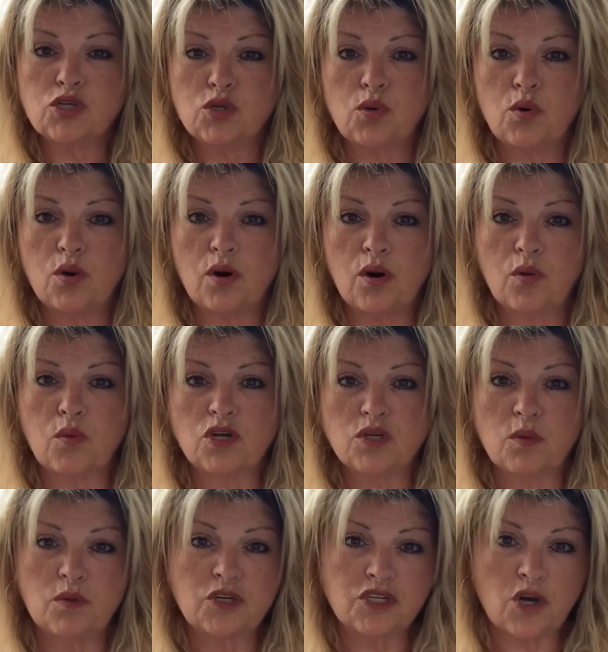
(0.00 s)
sure which
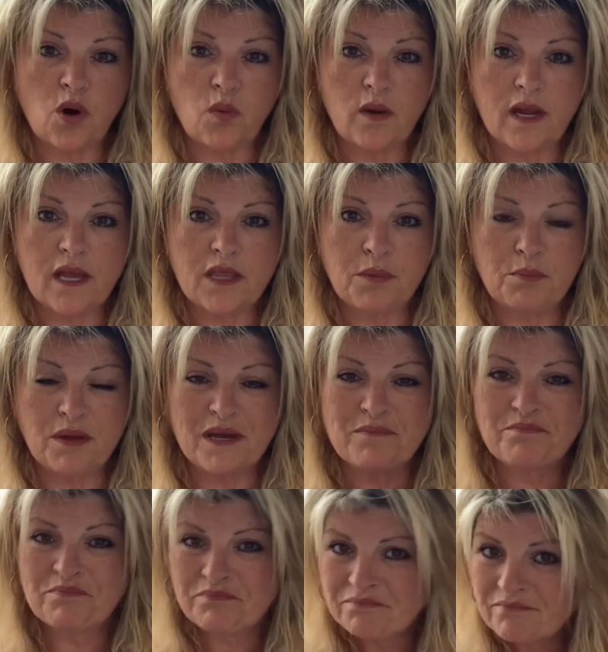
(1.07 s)
one to start with, but
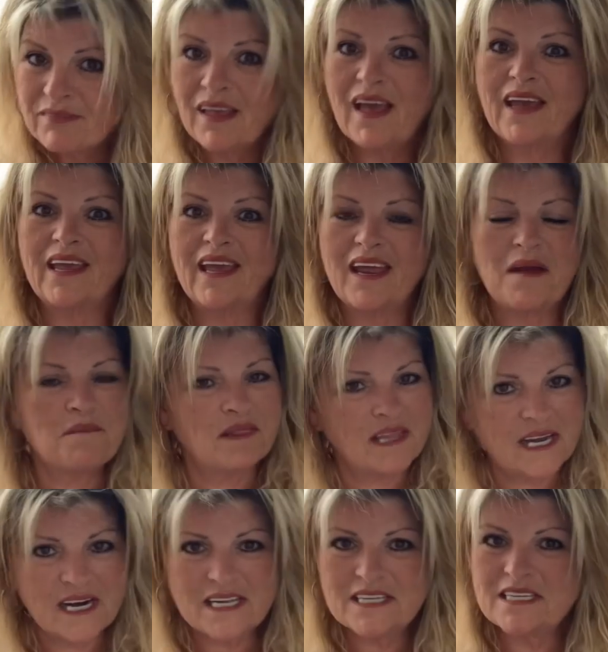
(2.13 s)
again, I'm gonna
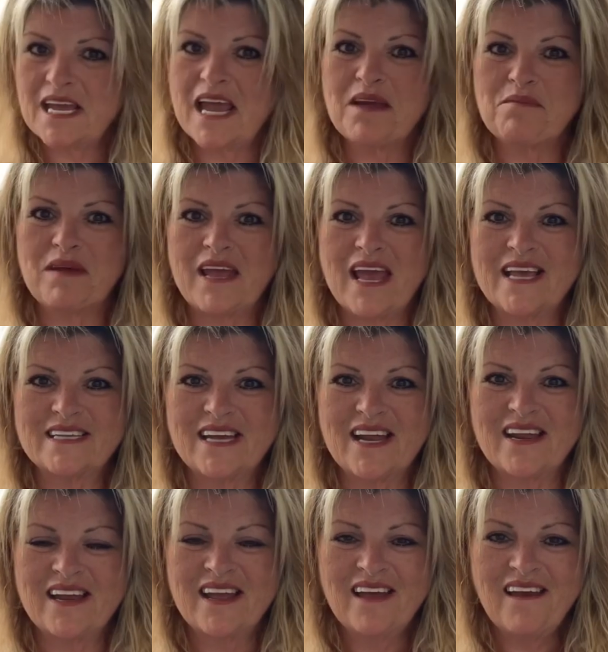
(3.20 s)
let it take me as
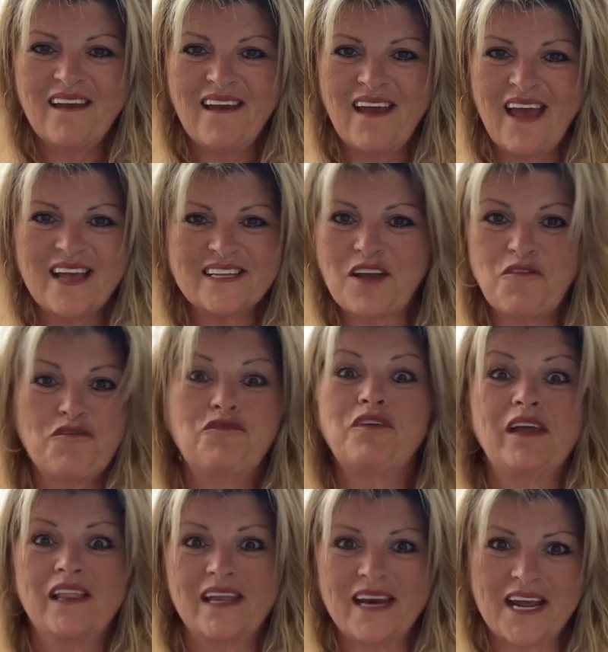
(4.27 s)
I
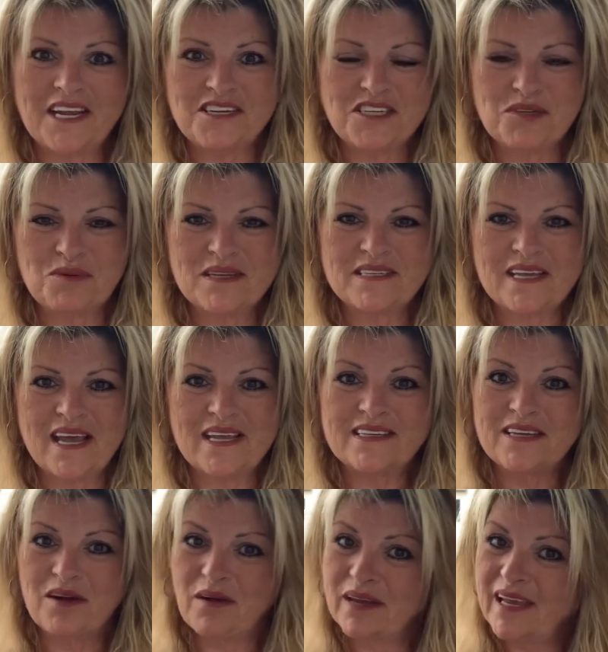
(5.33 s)
feel it, I guess you would say.
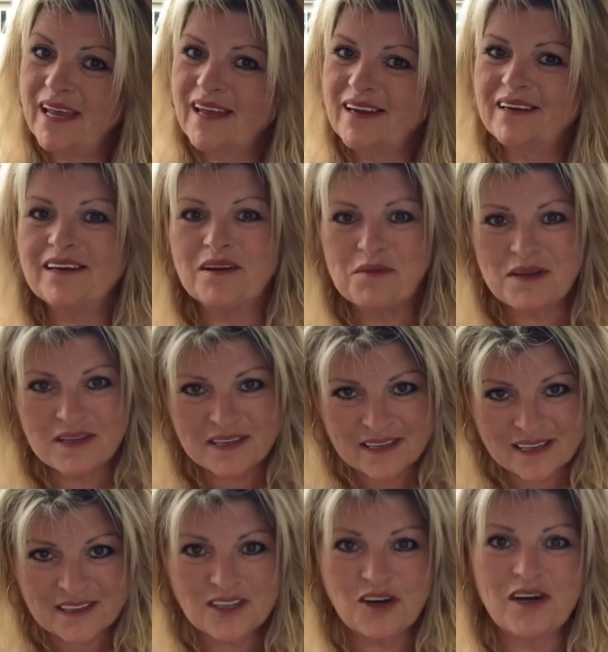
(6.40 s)
So again, let me
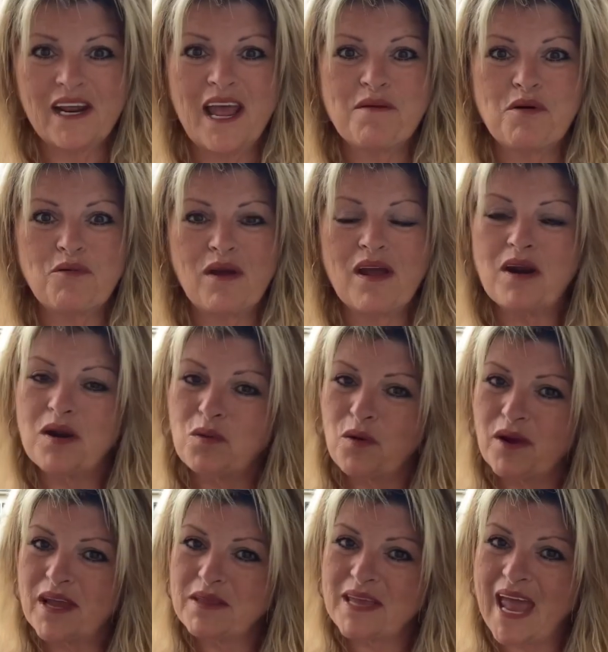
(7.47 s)
turn the camera around and we'll
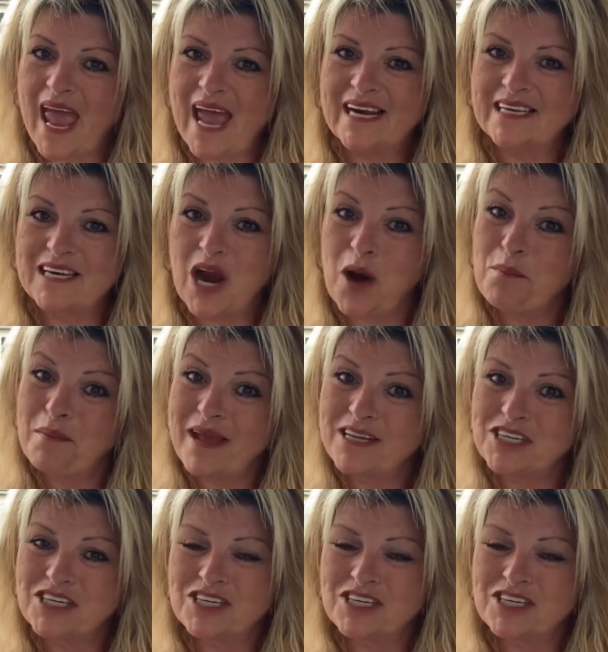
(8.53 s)
get to adding our mesh.